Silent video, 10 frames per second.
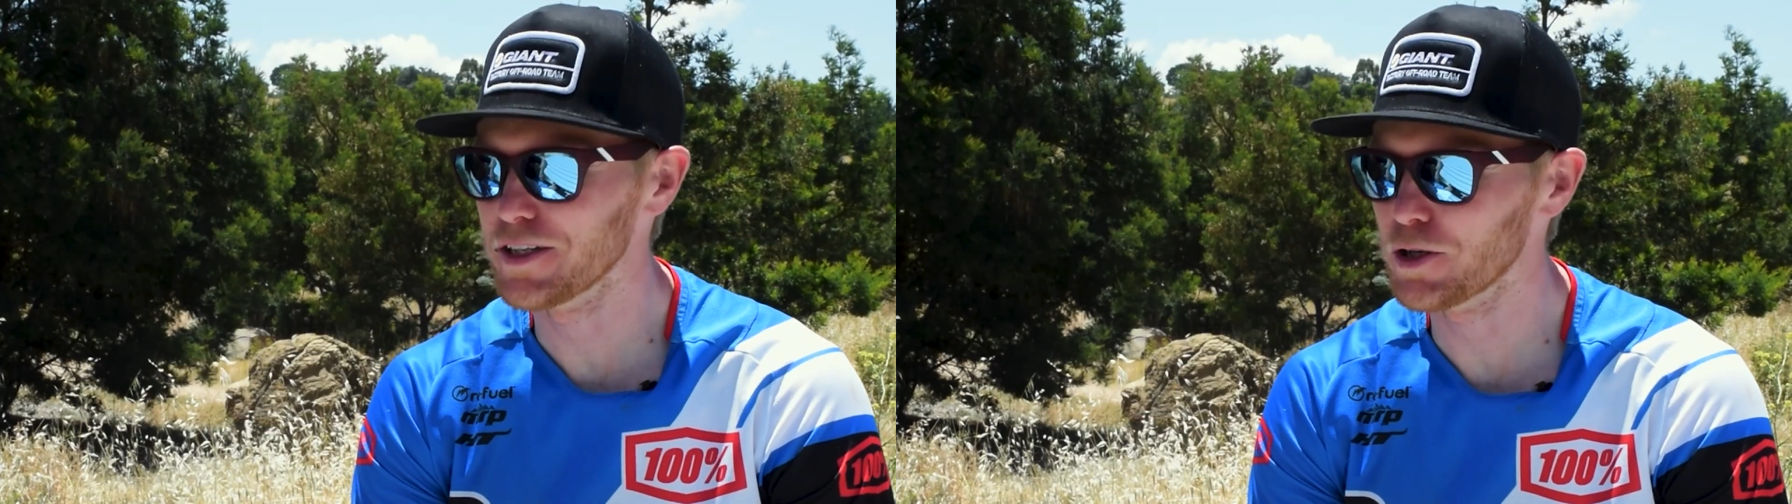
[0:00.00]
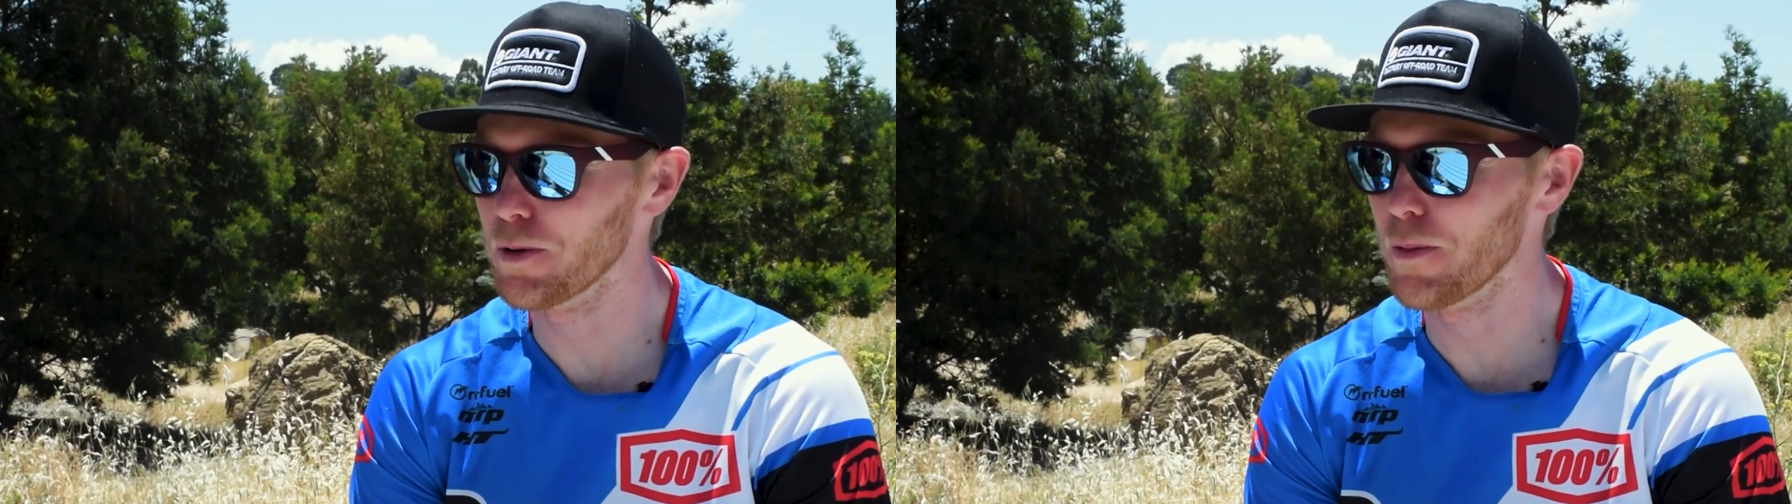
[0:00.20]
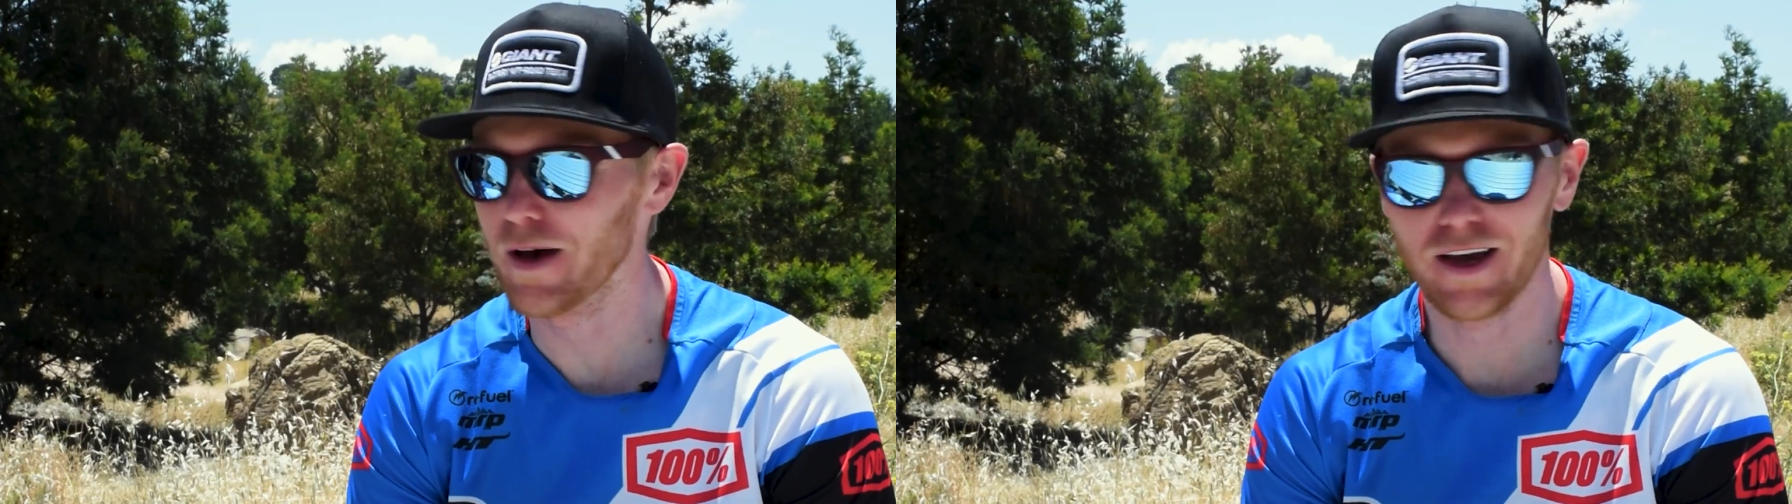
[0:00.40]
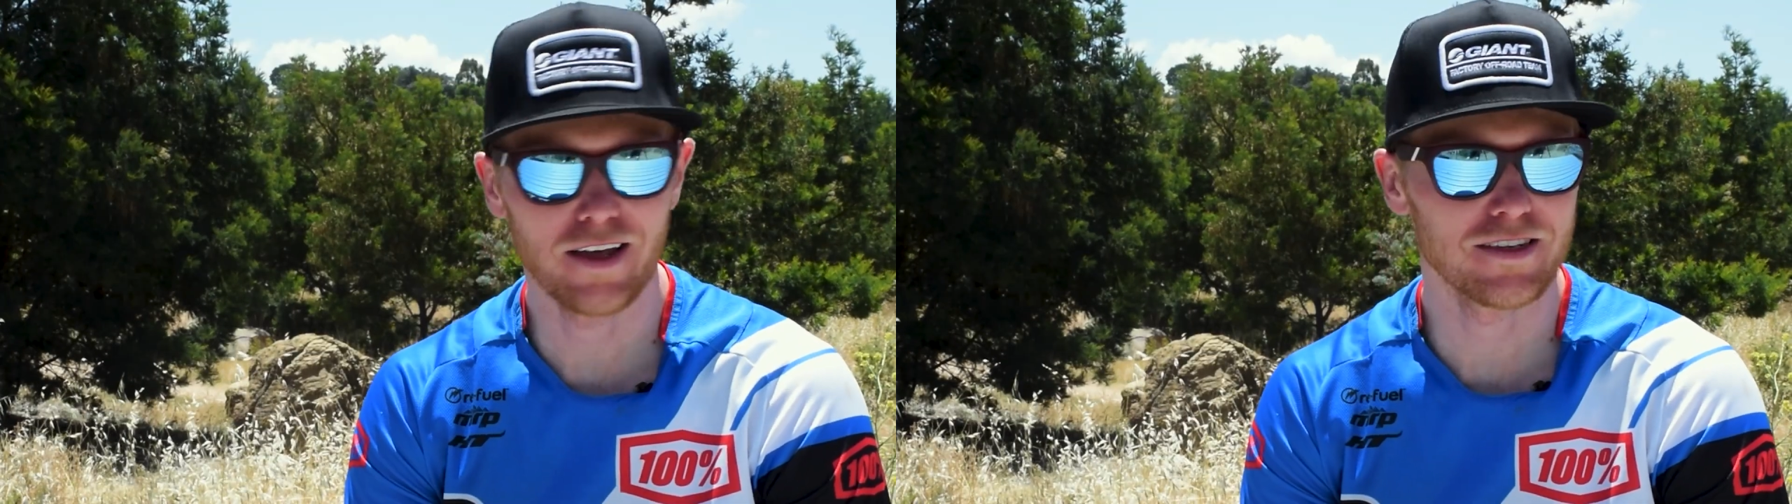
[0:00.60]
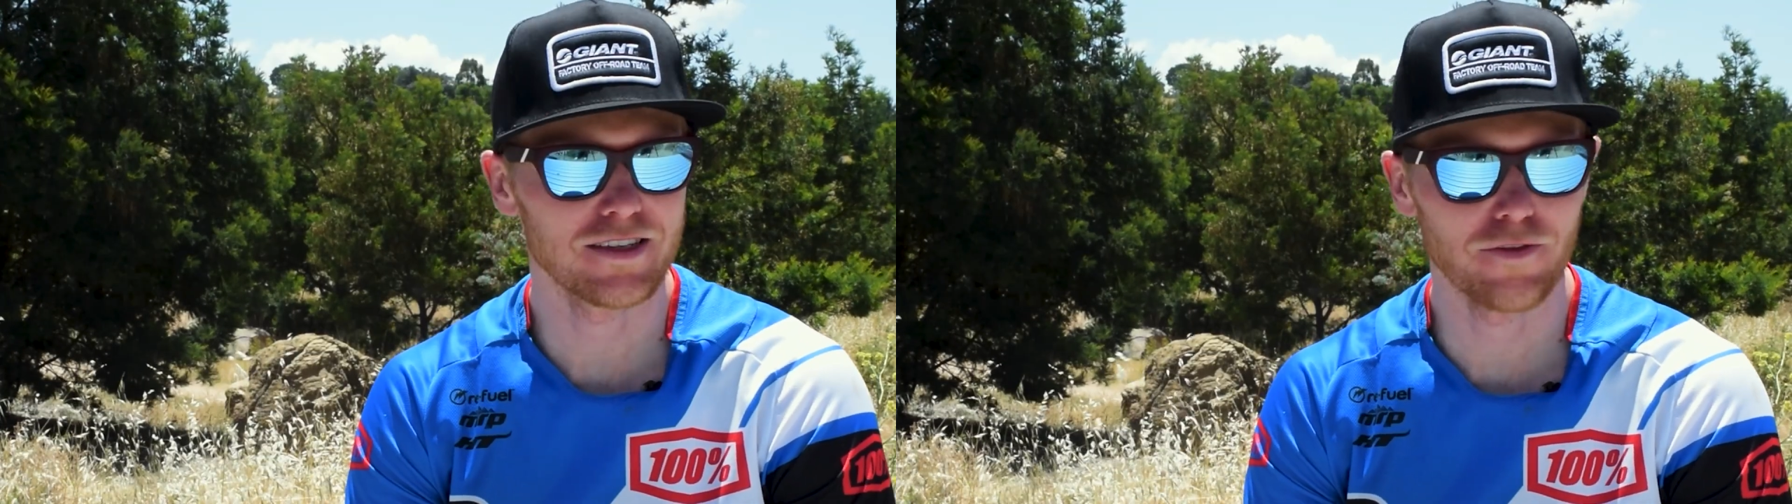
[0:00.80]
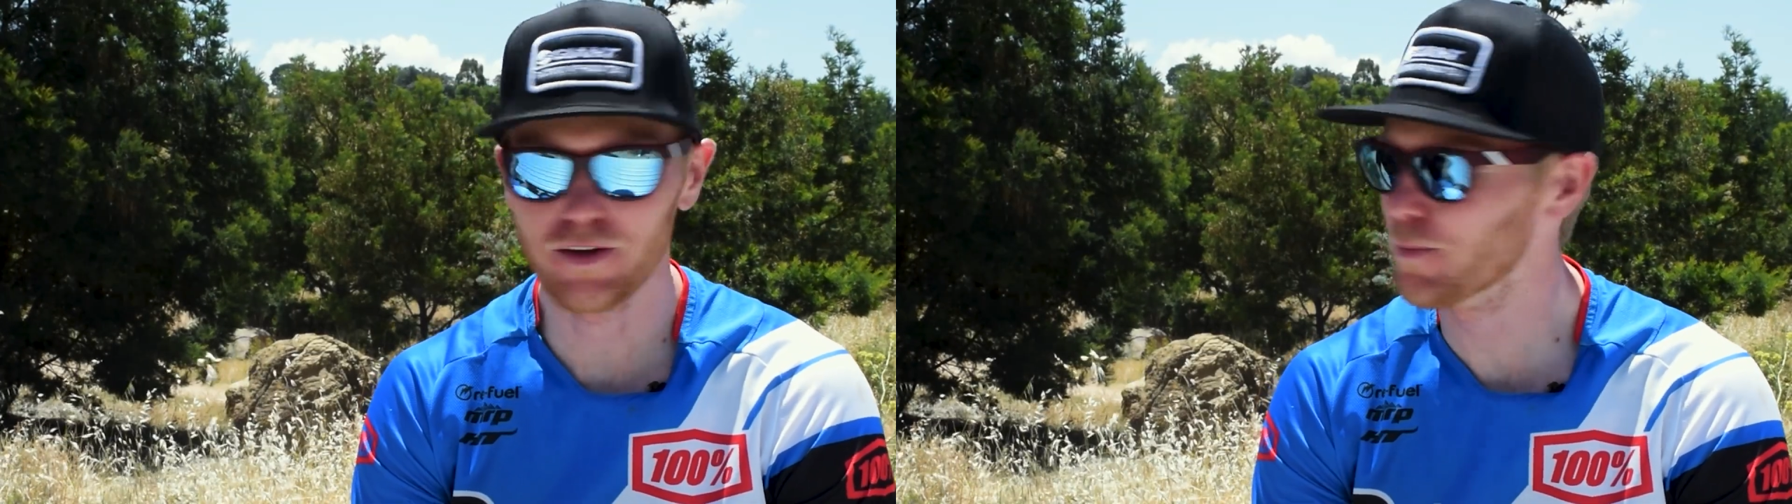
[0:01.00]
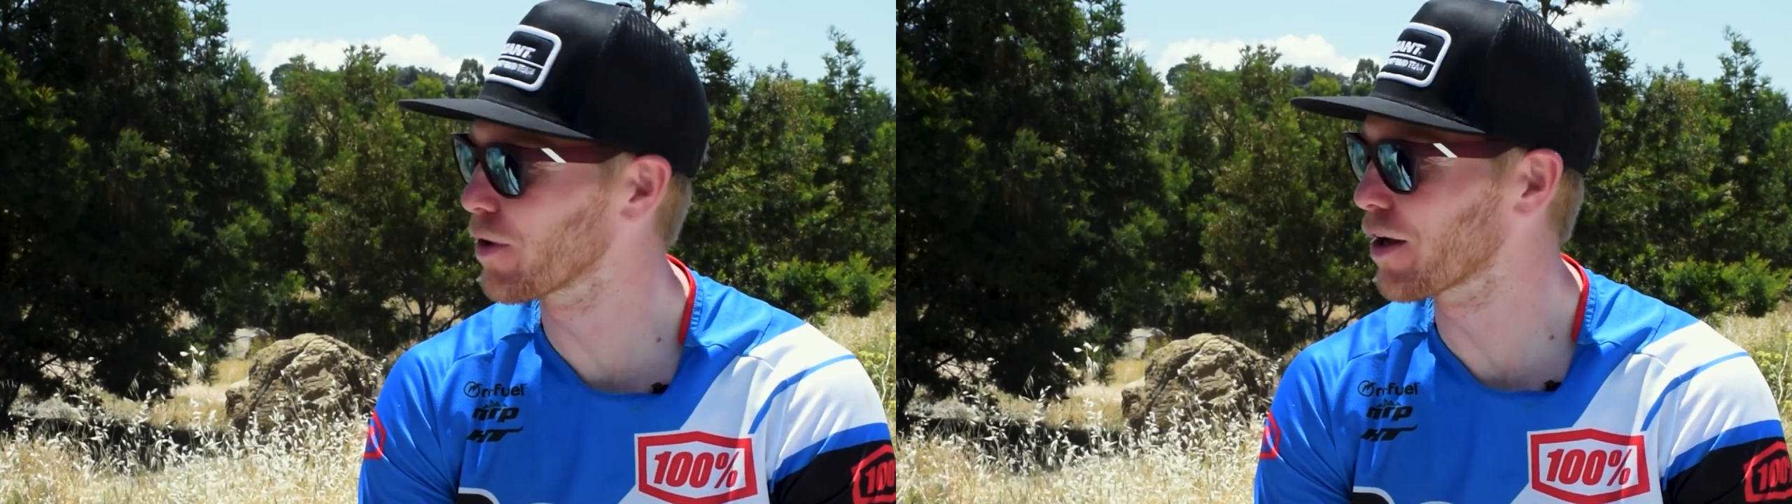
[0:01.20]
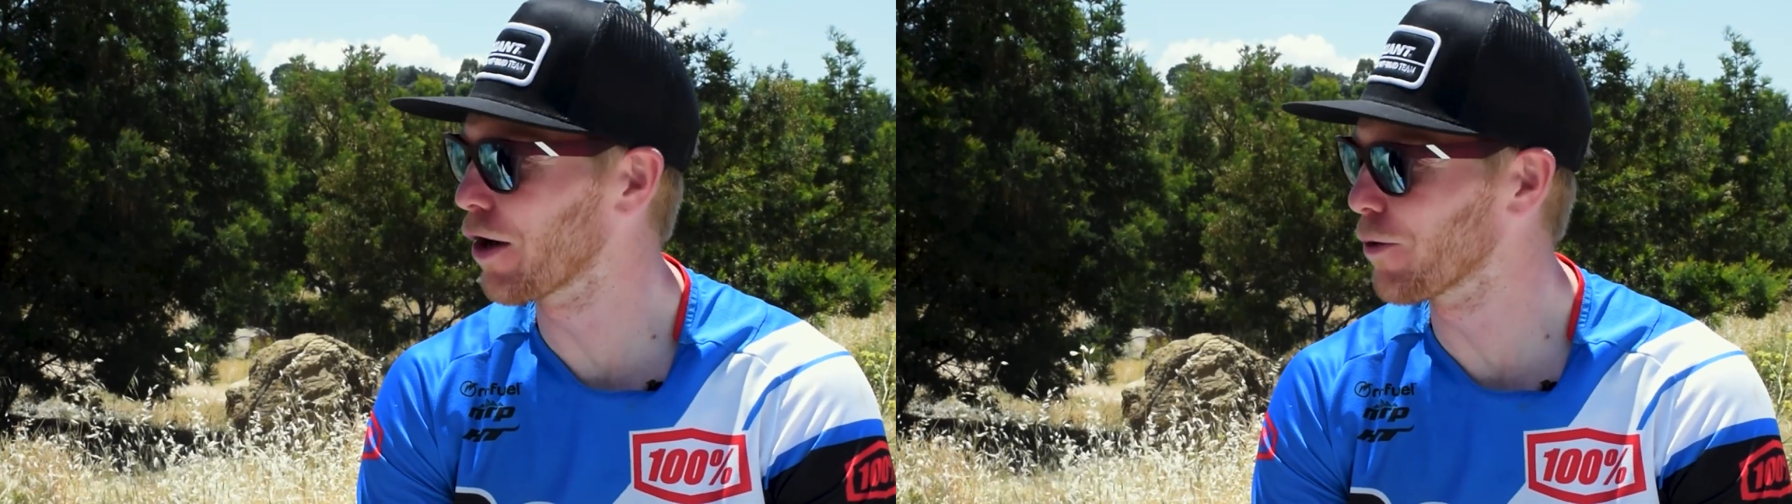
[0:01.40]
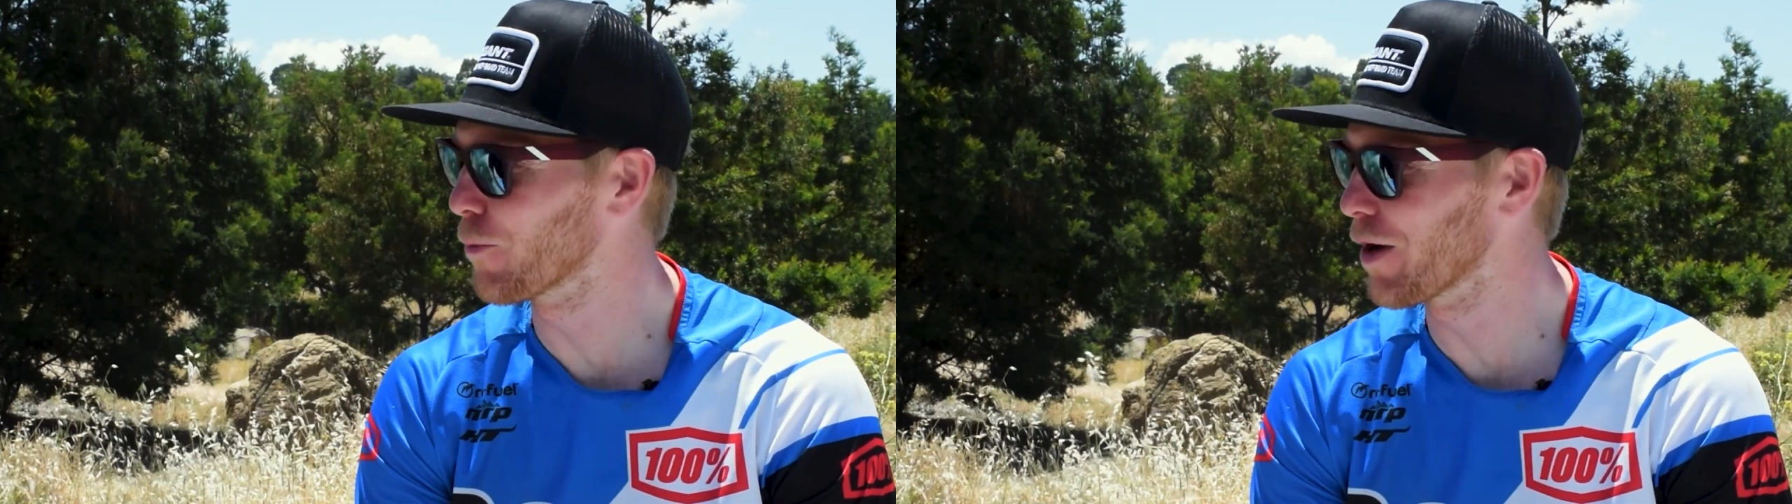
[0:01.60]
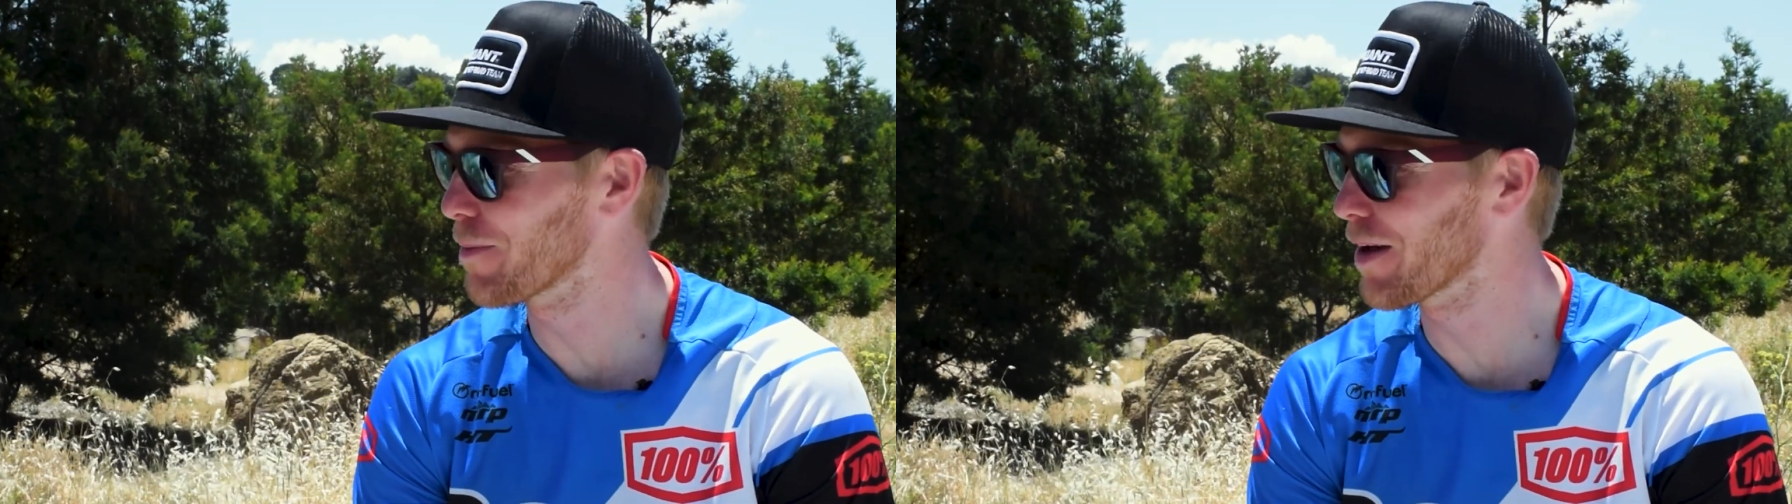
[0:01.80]
It's good to be back. Yeah, it's definitely pretty cold
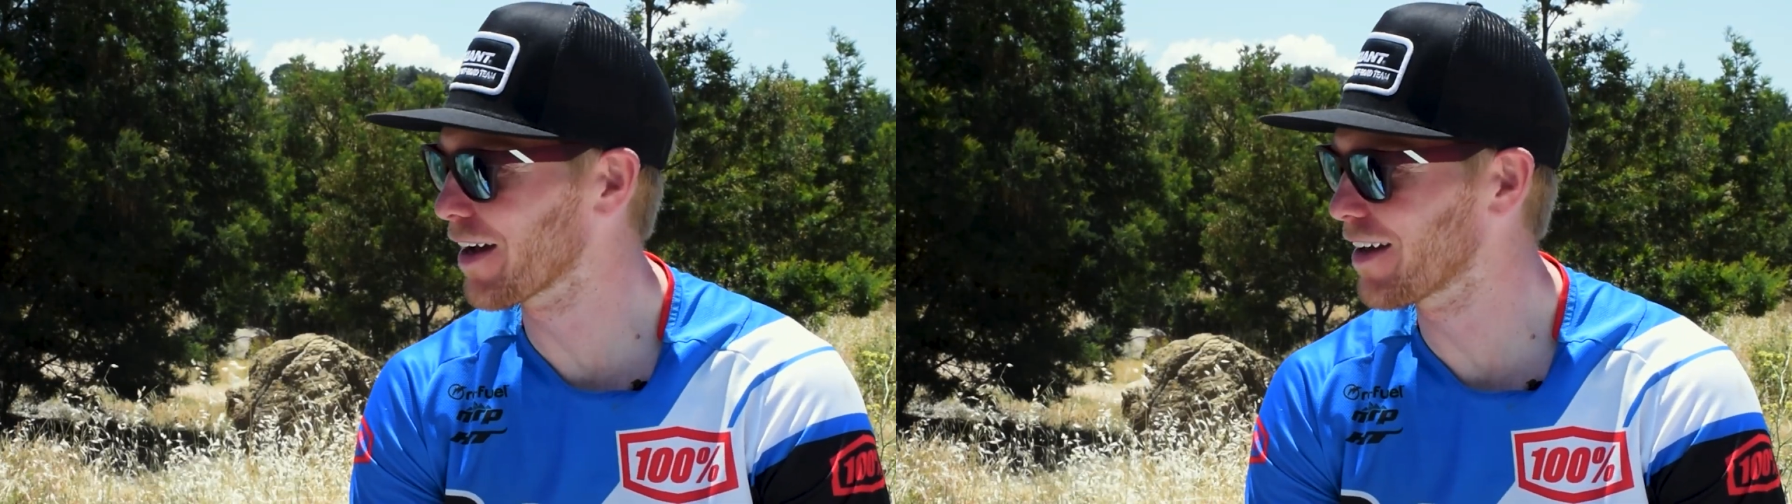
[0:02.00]
and wet back